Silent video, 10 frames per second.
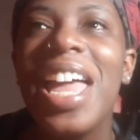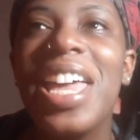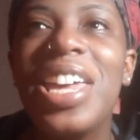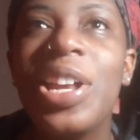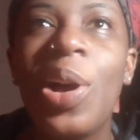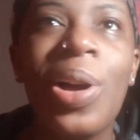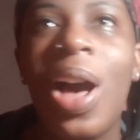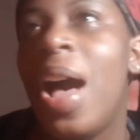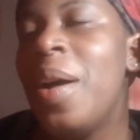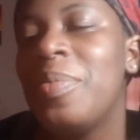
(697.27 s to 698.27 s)

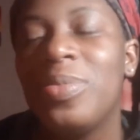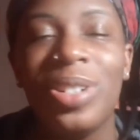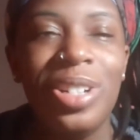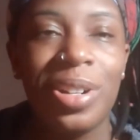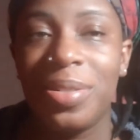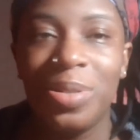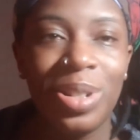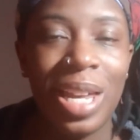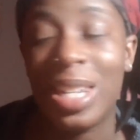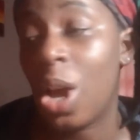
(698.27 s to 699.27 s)

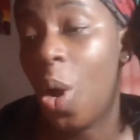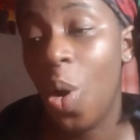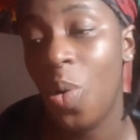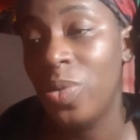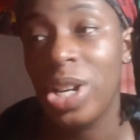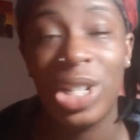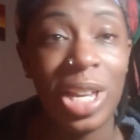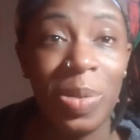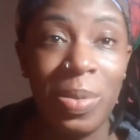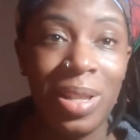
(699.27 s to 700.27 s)
it's like a whole
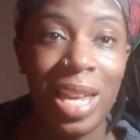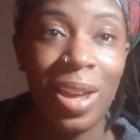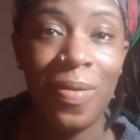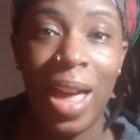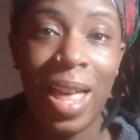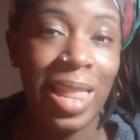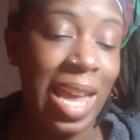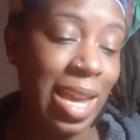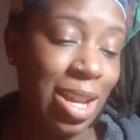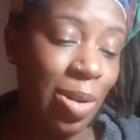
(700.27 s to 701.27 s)
readjustment. Like
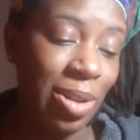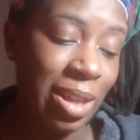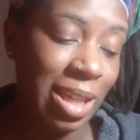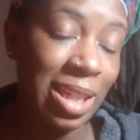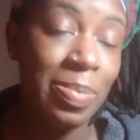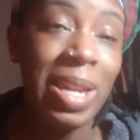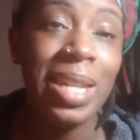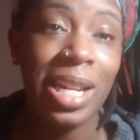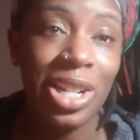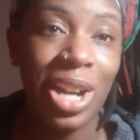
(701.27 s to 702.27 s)
this is my
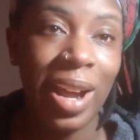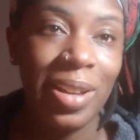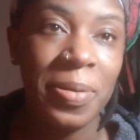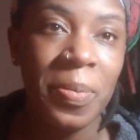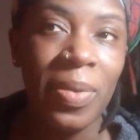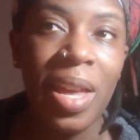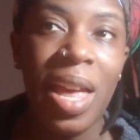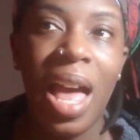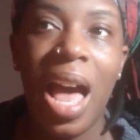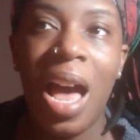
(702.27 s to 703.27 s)
second child.
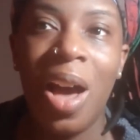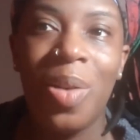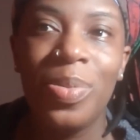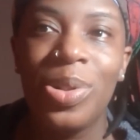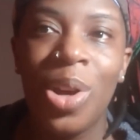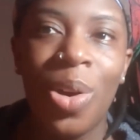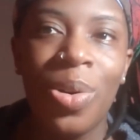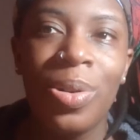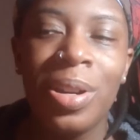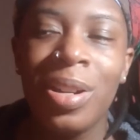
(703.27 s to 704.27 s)

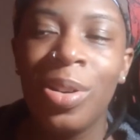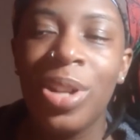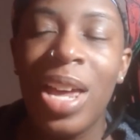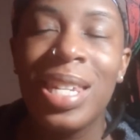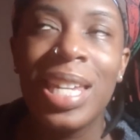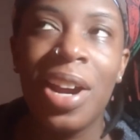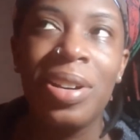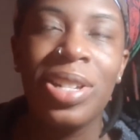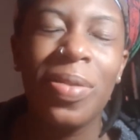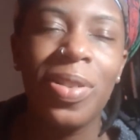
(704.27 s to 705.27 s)
So, it's not as
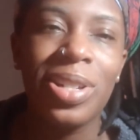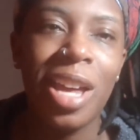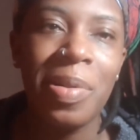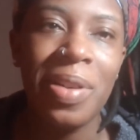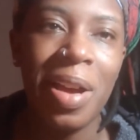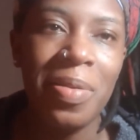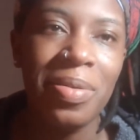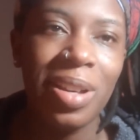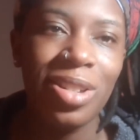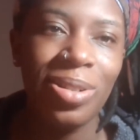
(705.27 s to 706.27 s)
scary as the first time
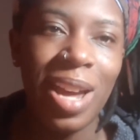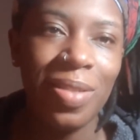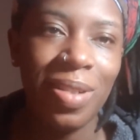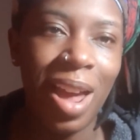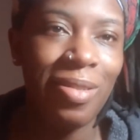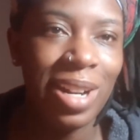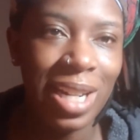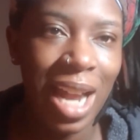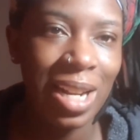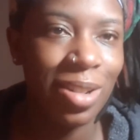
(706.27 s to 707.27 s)
around because I already
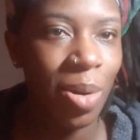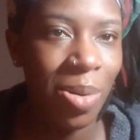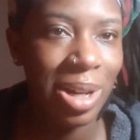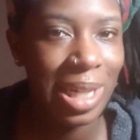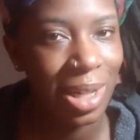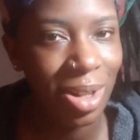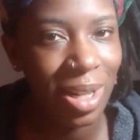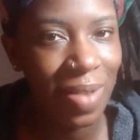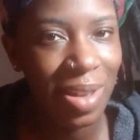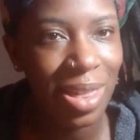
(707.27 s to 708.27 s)
kind of know the deal
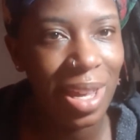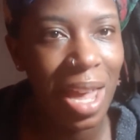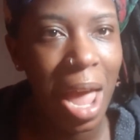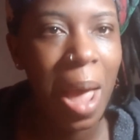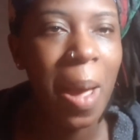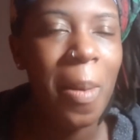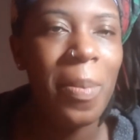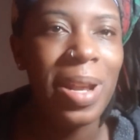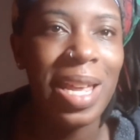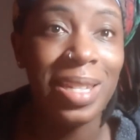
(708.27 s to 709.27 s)
and everything,
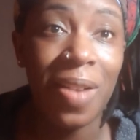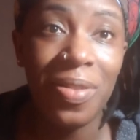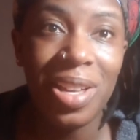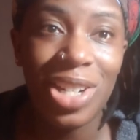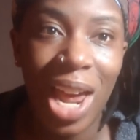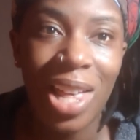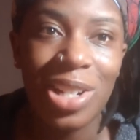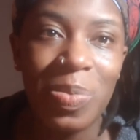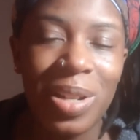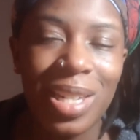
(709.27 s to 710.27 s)
but it's definitely
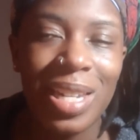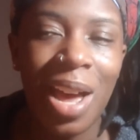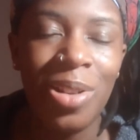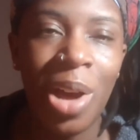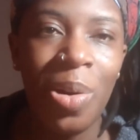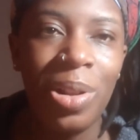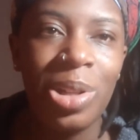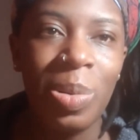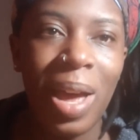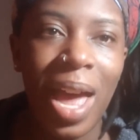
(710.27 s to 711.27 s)
challenging because now not only
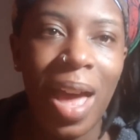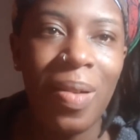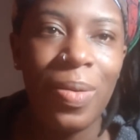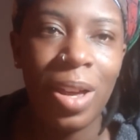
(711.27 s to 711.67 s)
do I have